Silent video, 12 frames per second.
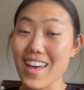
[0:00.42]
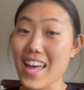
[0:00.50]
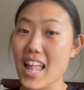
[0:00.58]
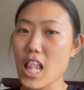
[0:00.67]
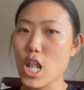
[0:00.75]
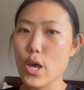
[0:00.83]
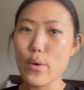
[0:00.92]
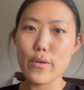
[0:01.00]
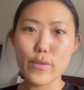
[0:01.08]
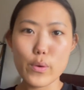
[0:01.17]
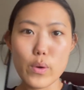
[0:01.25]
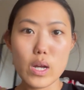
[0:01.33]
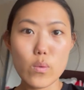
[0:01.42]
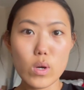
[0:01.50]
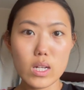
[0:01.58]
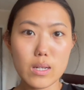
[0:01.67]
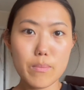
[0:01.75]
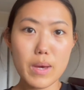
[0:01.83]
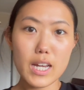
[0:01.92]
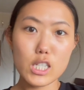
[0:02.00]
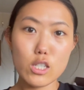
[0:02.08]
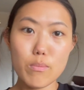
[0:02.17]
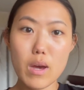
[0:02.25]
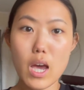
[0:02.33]
Hello everyone, welcome back
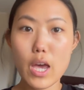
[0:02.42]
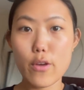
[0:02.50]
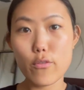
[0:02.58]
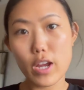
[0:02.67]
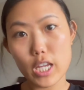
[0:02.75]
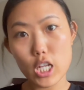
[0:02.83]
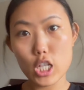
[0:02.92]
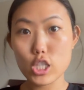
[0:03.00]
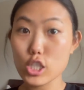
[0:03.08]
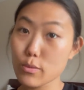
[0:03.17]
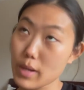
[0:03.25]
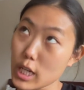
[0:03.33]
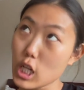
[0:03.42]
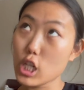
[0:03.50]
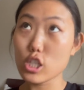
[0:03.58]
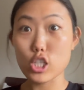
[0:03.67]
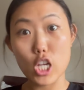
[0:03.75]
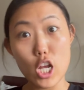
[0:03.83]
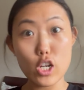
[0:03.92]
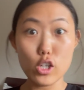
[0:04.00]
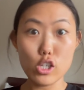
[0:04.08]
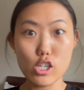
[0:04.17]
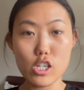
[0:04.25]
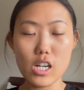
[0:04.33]
to my regular schmegular
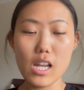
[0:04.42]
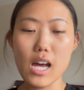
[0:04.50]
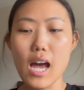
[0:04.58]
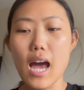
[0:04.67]
channel.